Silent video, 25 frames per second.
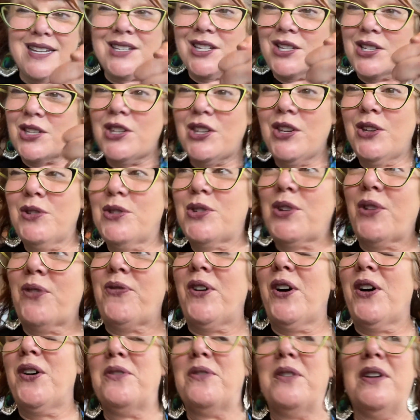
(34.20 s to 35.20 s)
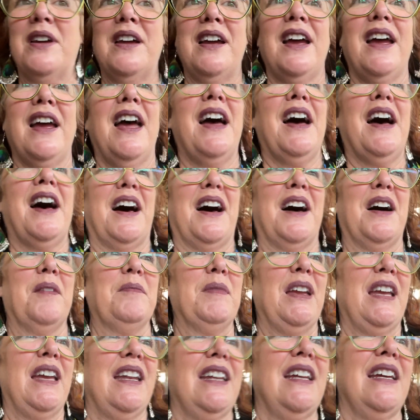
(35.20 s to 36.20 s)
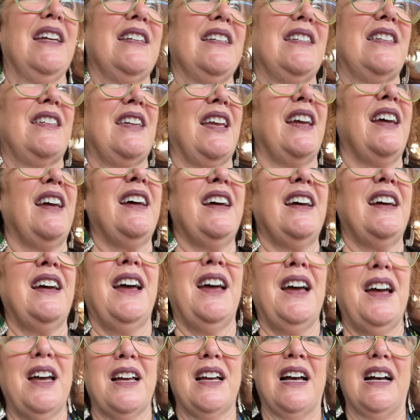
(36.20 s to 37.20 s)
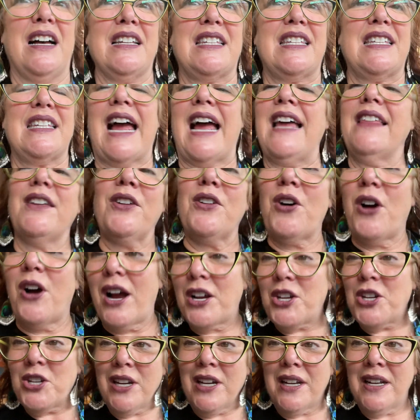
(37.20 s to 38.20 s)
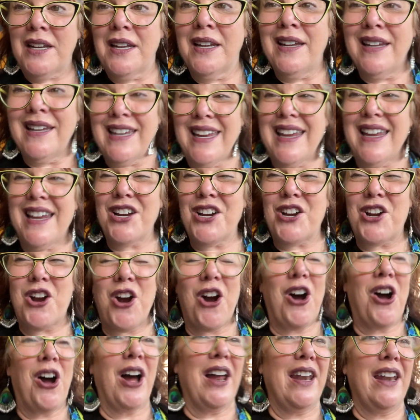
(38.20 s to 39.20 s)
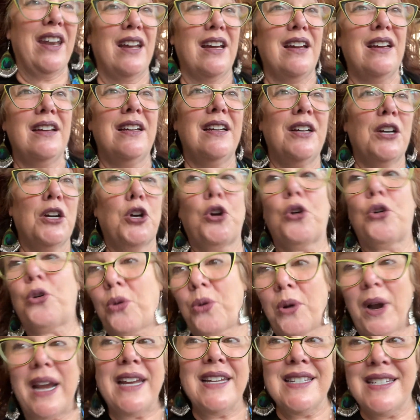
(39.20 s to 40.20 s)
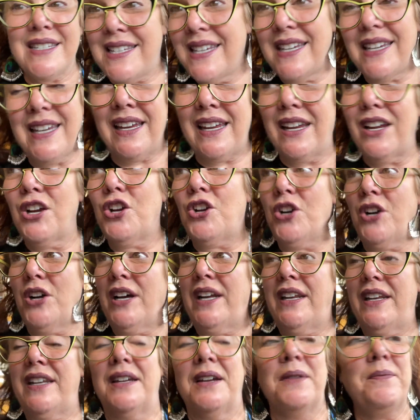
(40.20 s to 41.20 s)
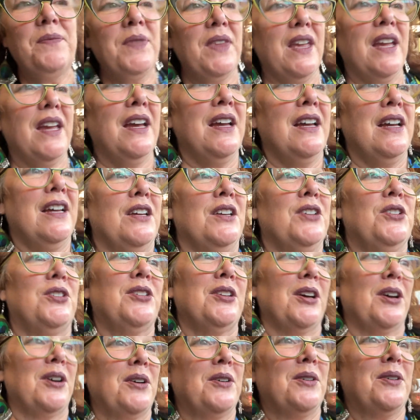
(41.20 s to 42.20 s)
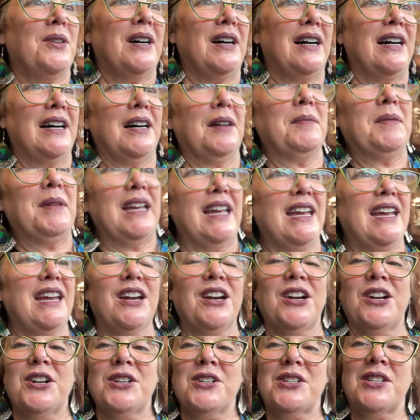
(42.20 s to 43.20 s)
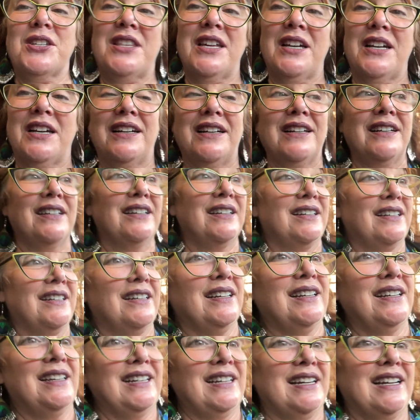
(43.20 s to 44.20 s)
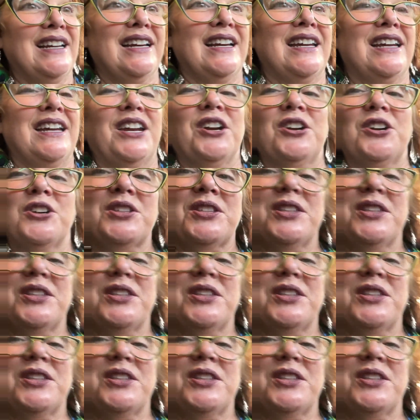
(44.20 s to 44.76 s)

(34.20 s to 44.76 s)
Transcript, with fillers: just use your phone. Um, it is a uh, silent auction gone crazy good. So um, here's the, here's